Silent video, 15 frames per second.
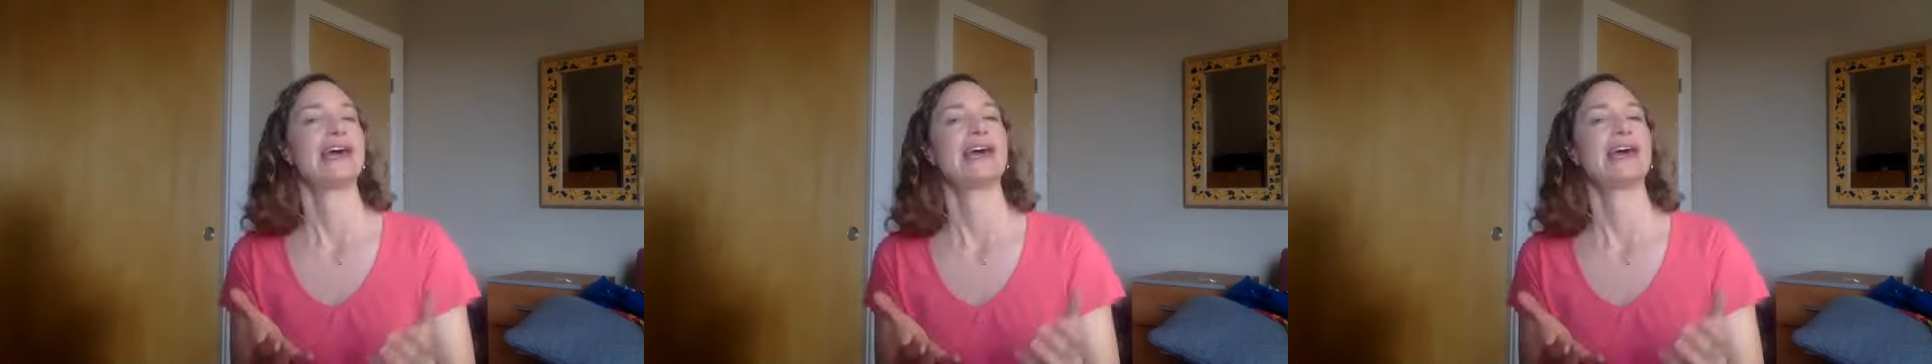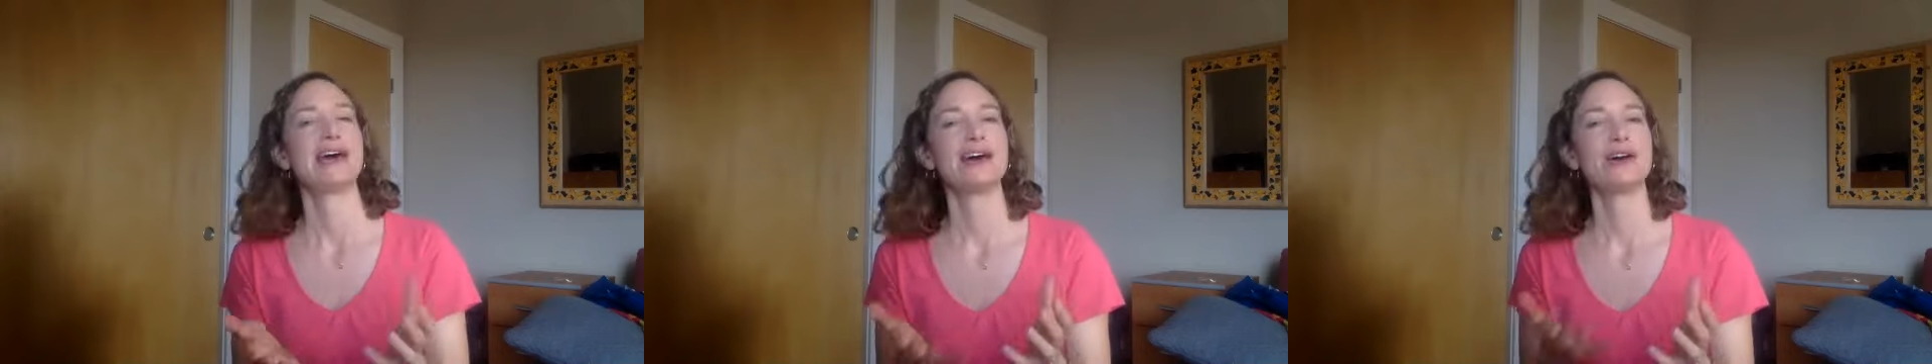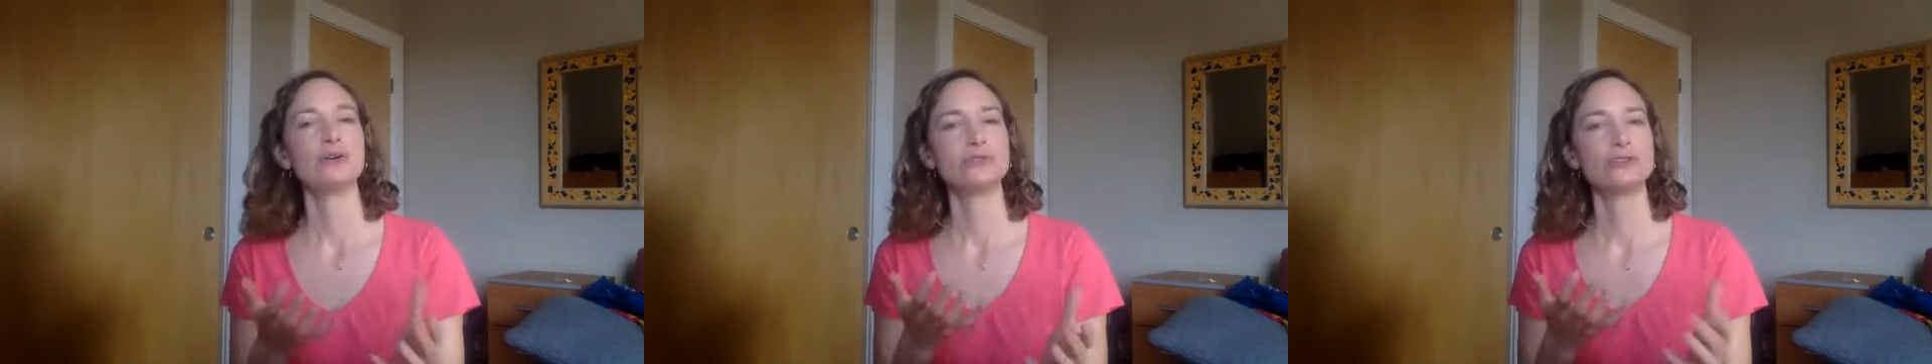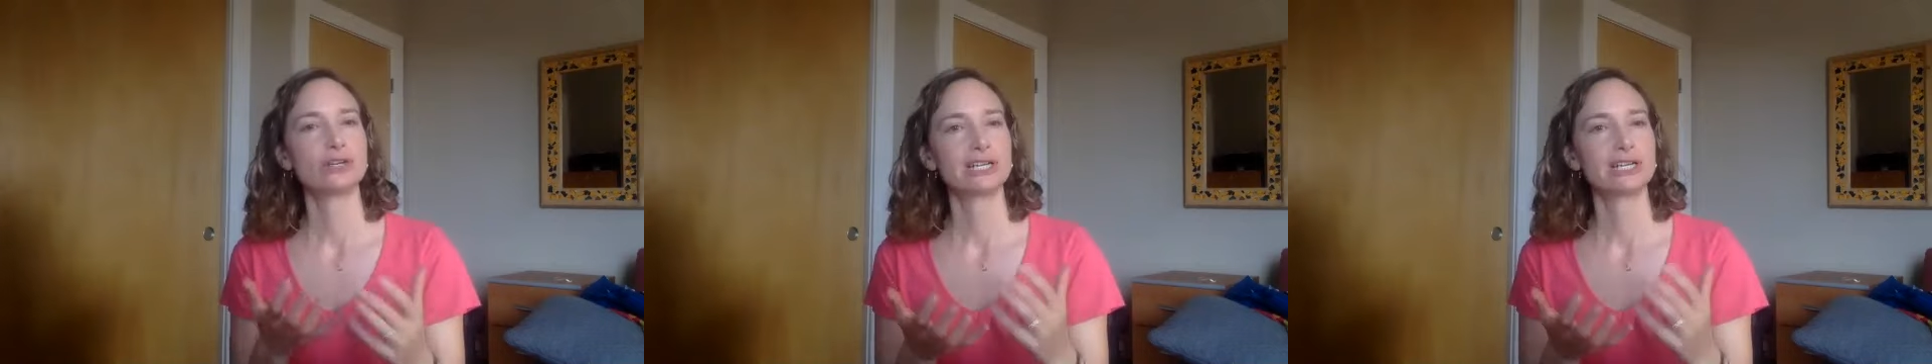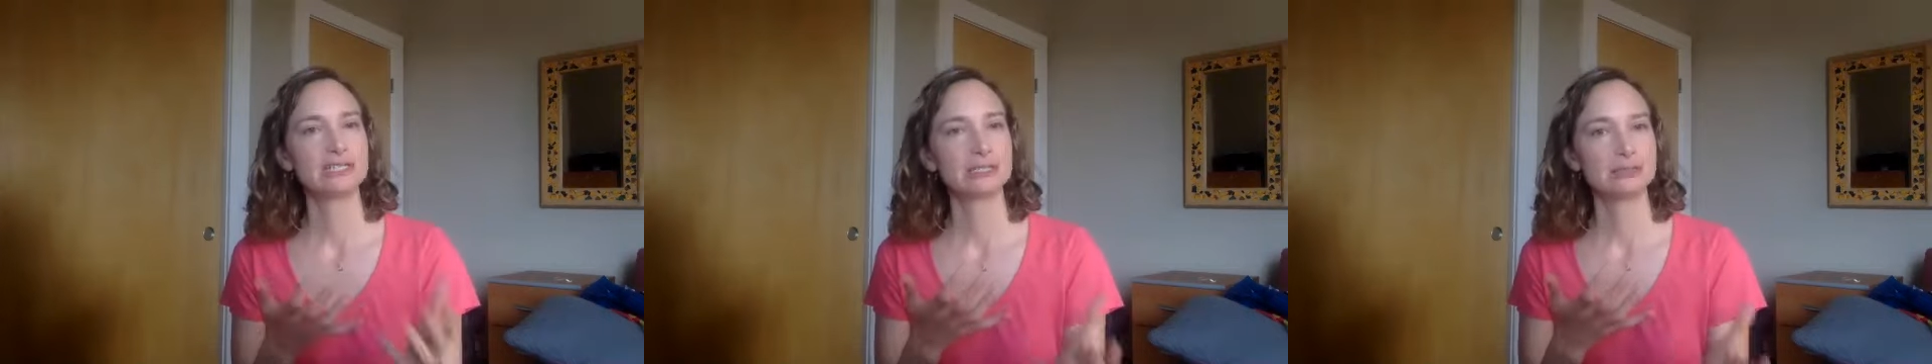how
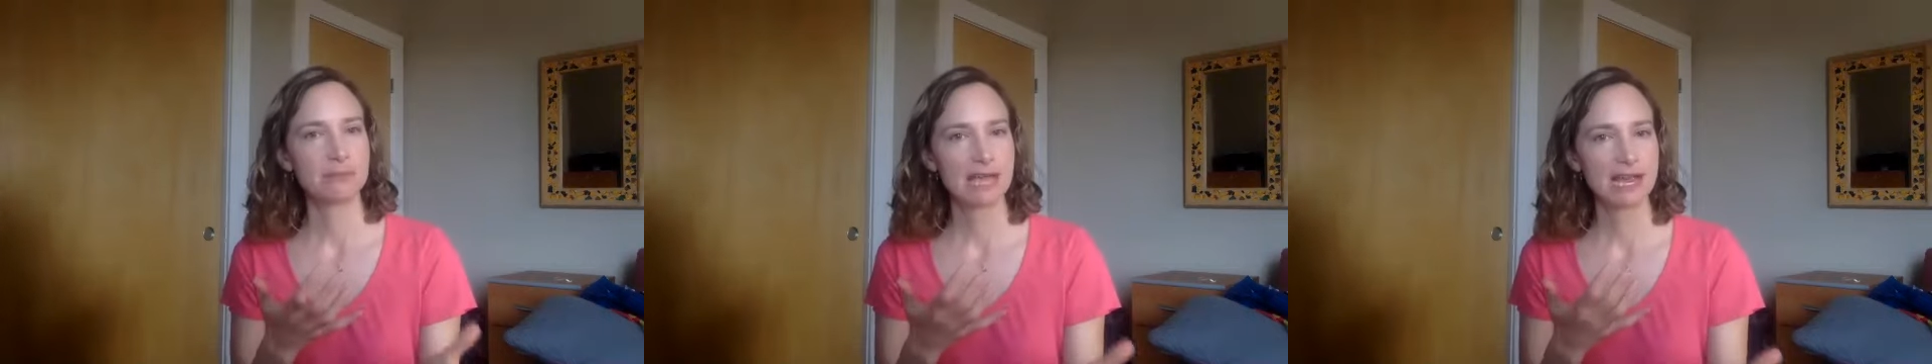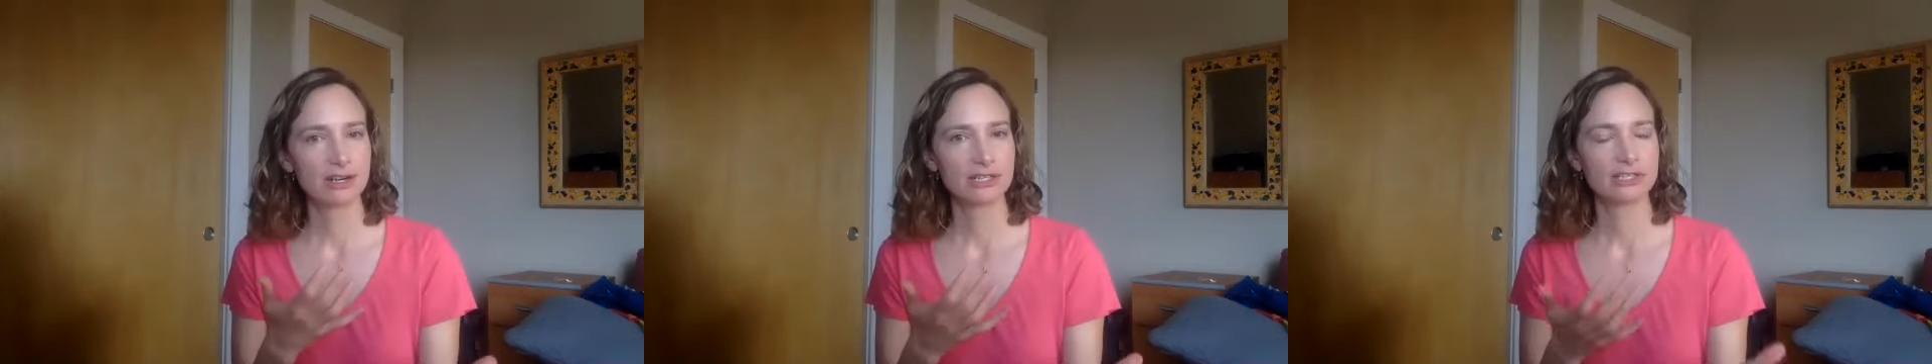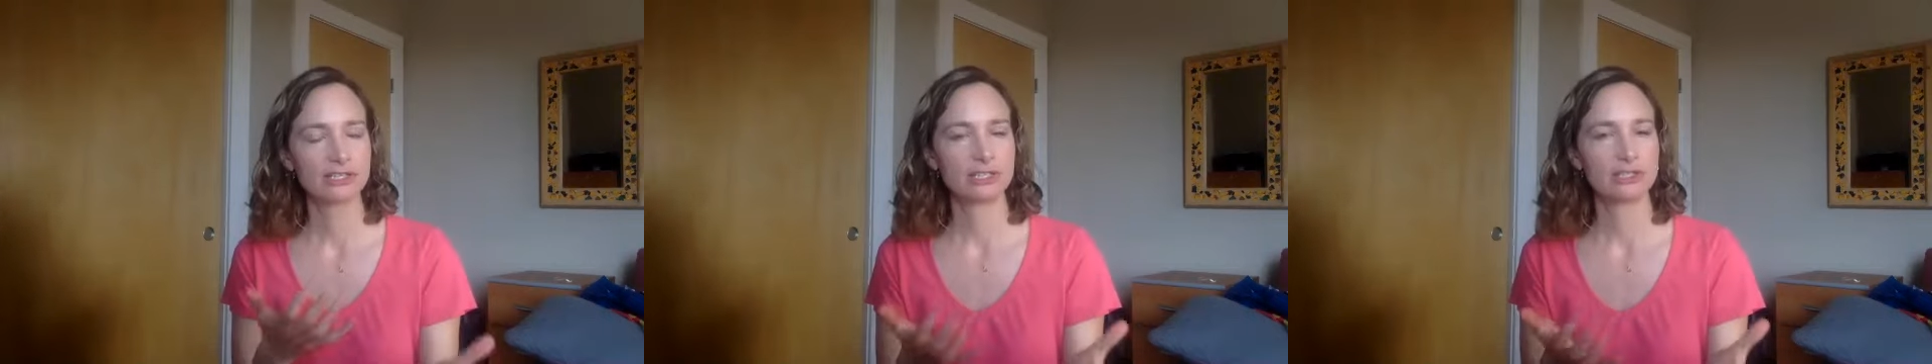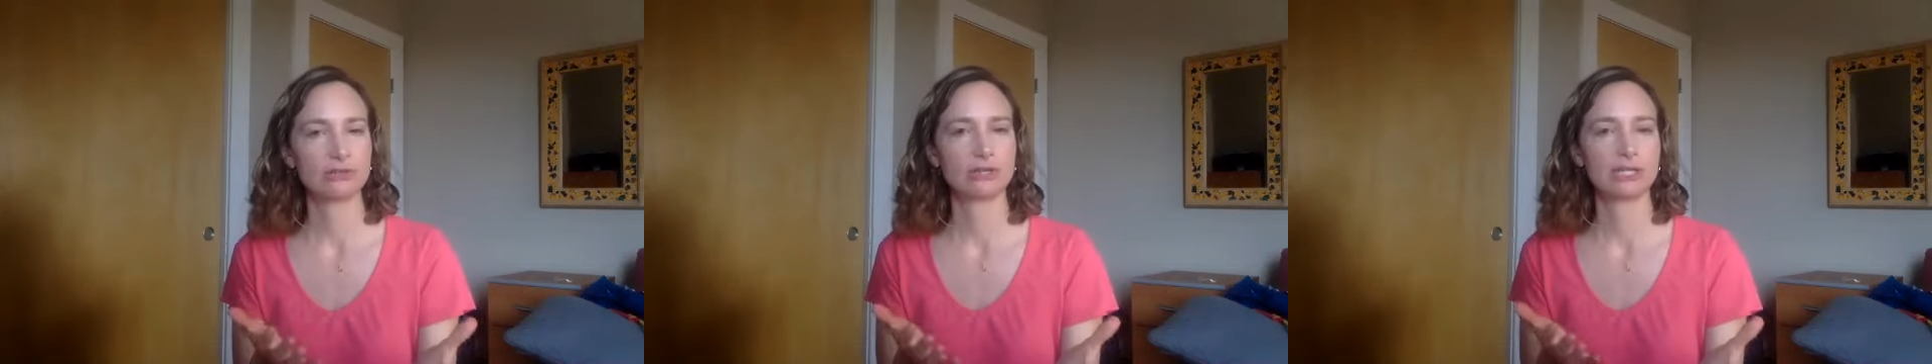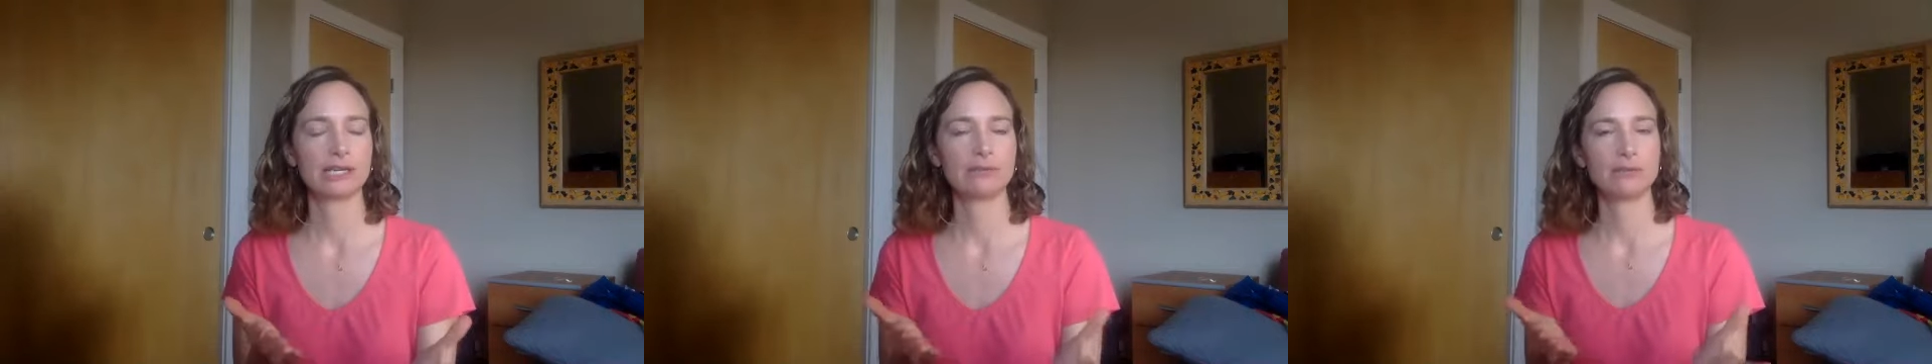transparent do you
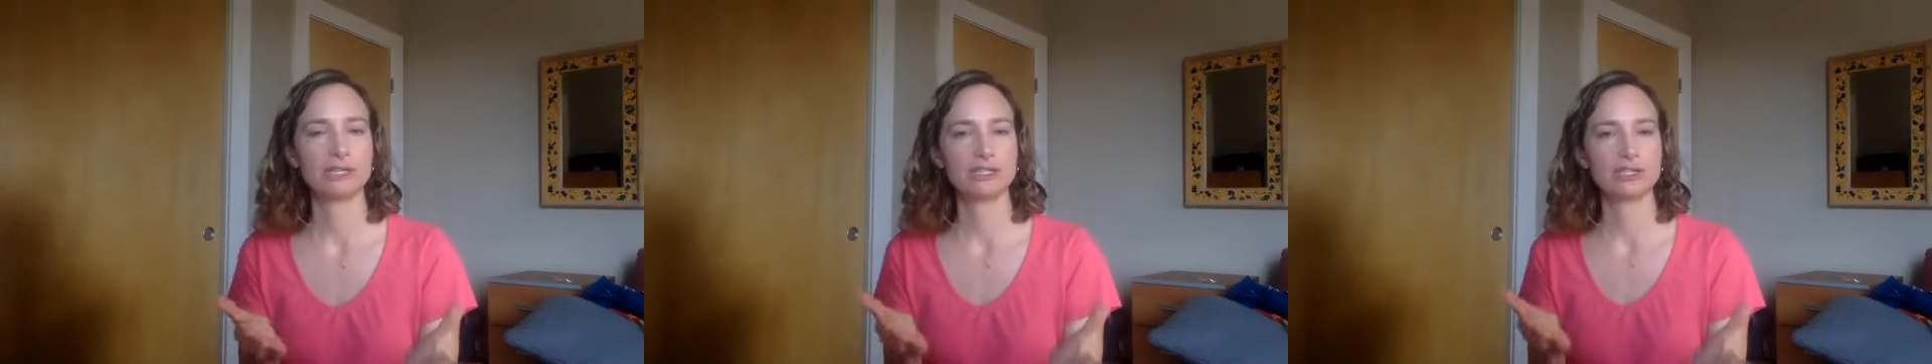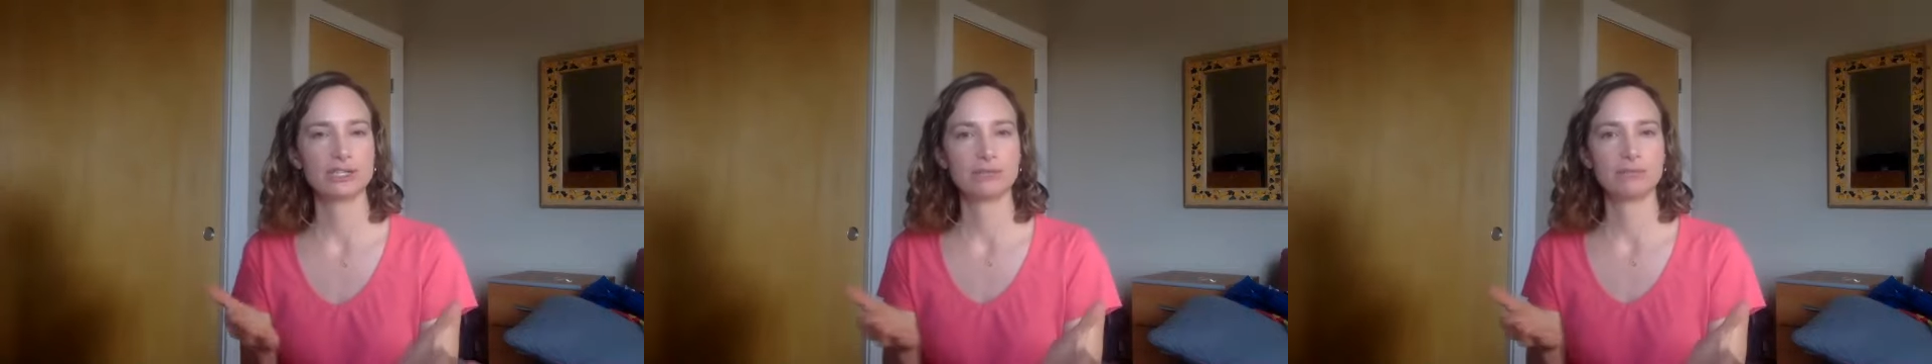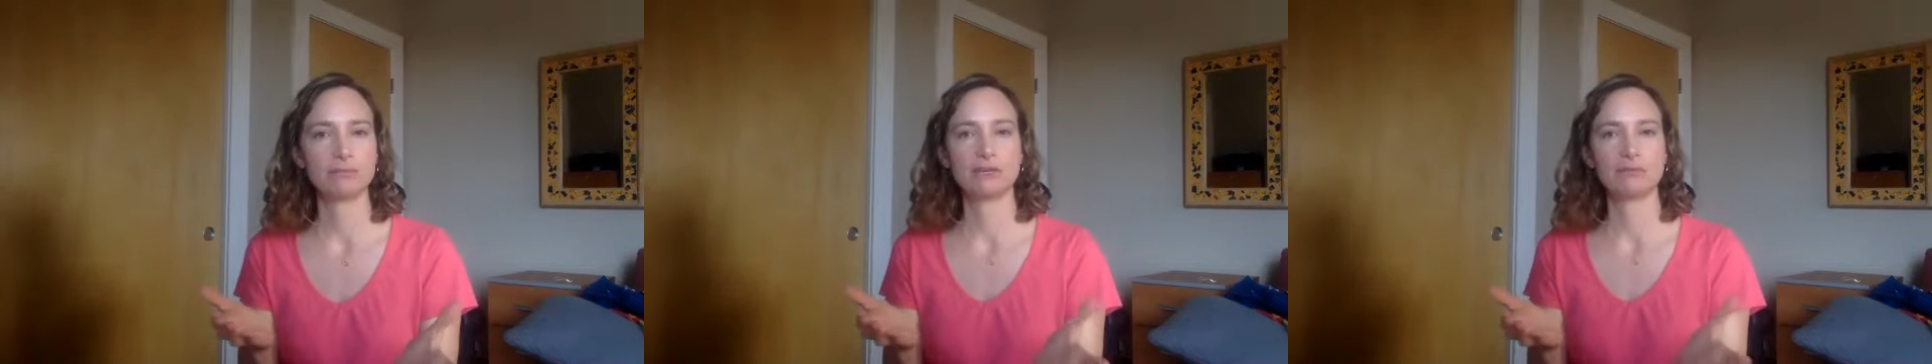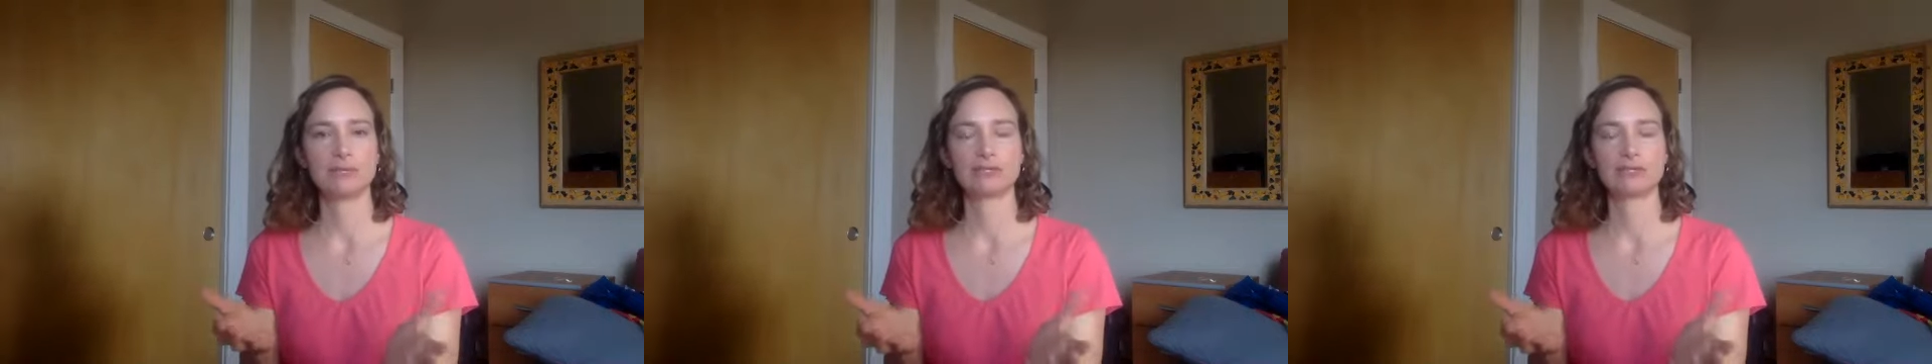think we should be with